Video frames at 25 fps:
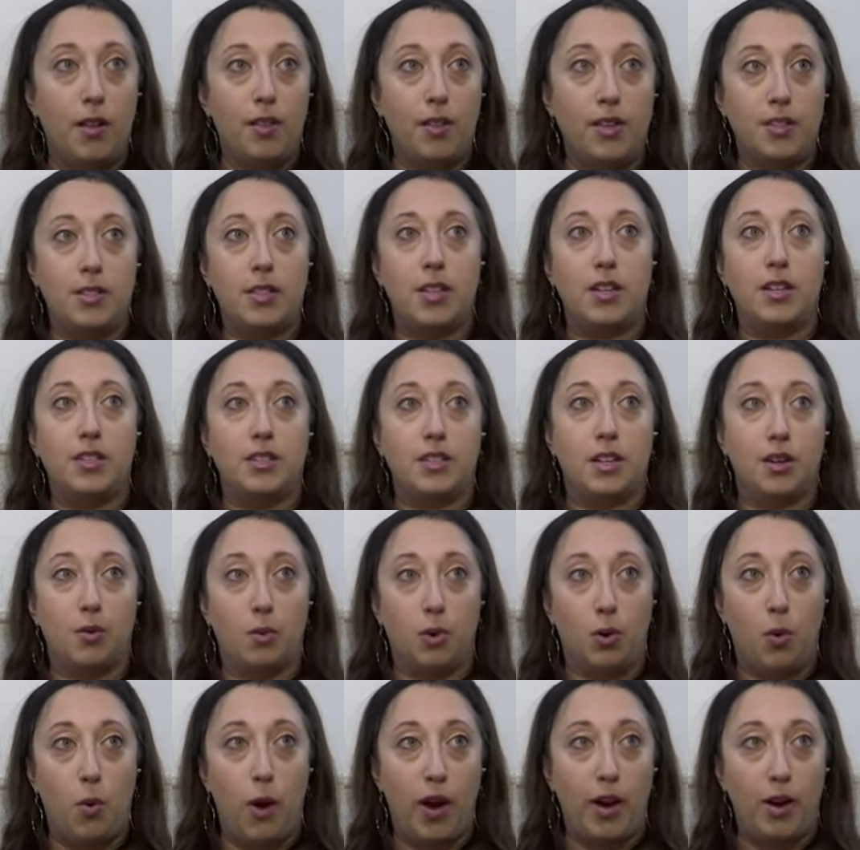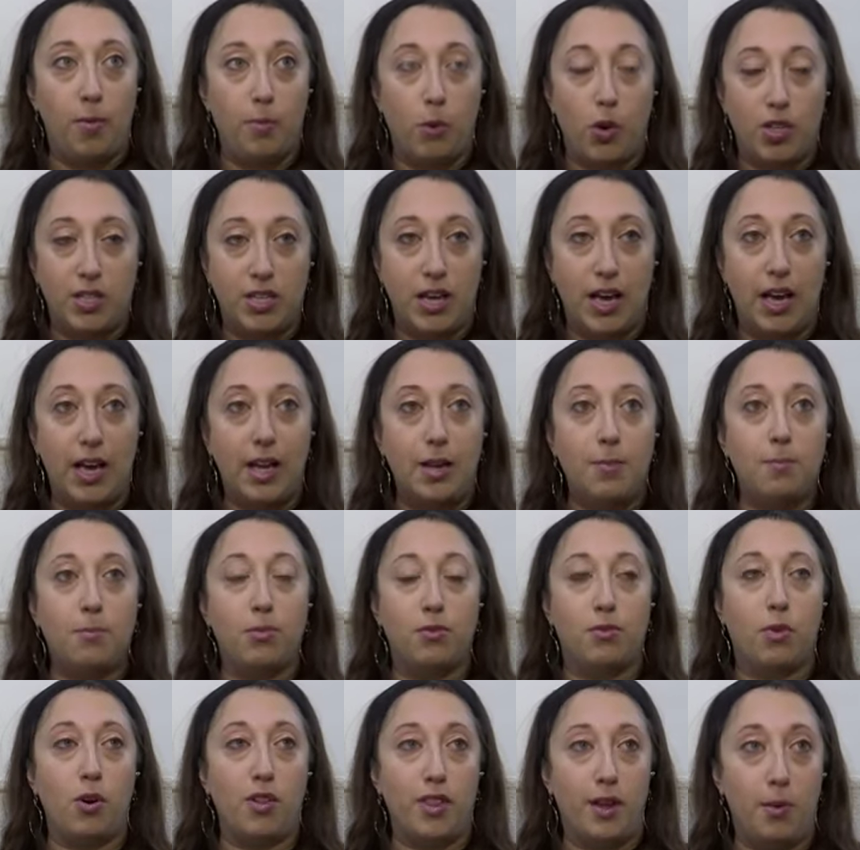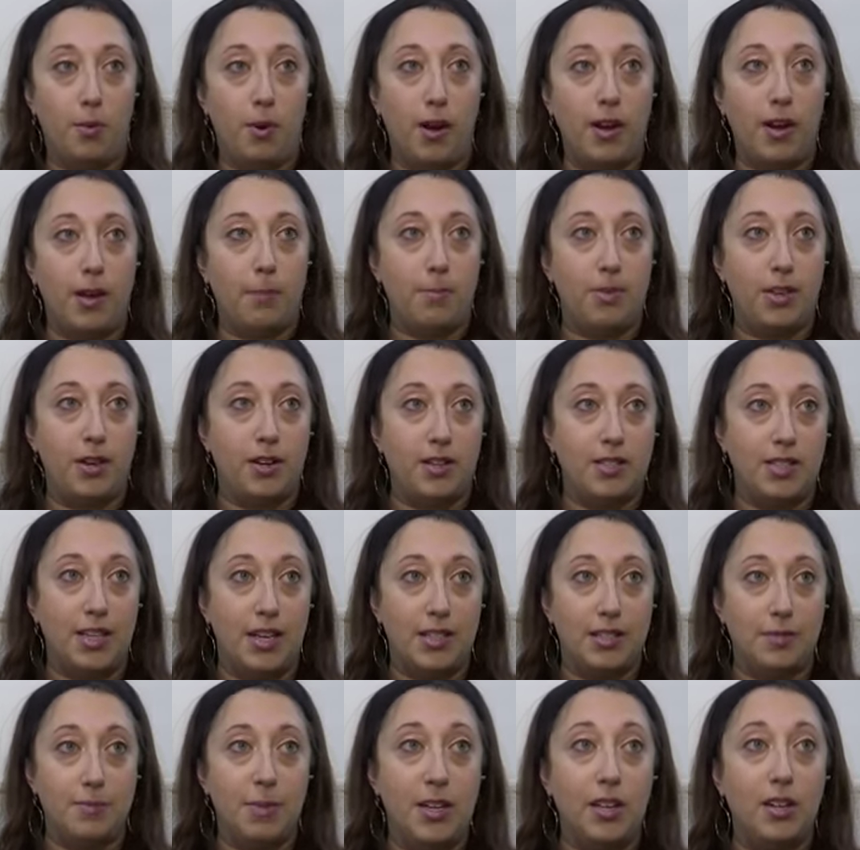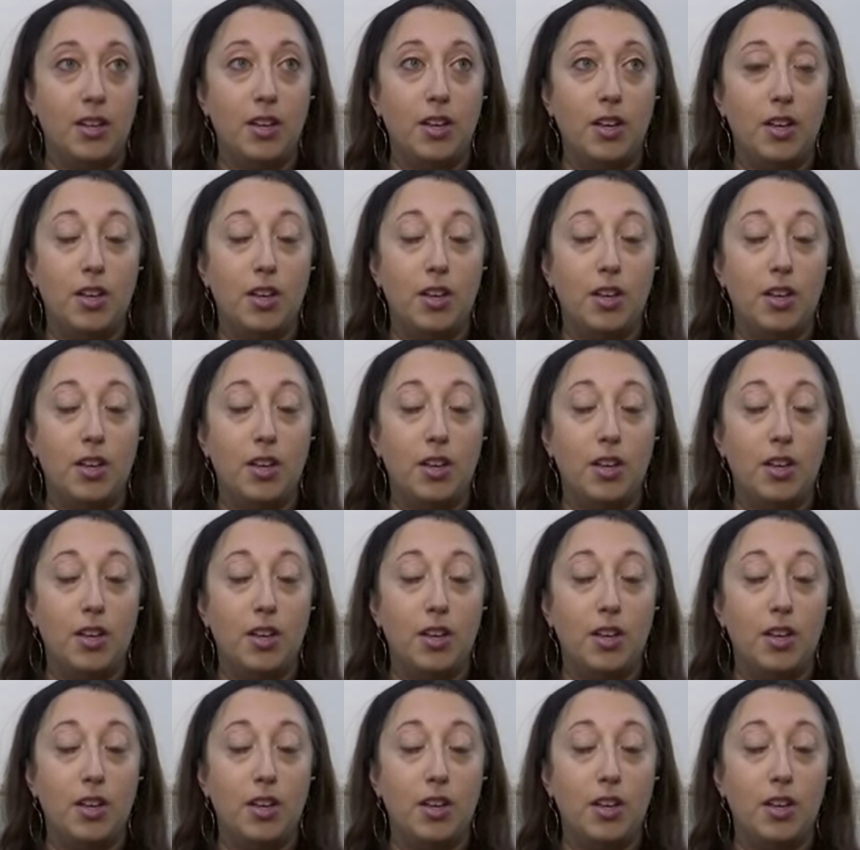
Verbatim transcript: They said it's going to require more time before they write up their assessment.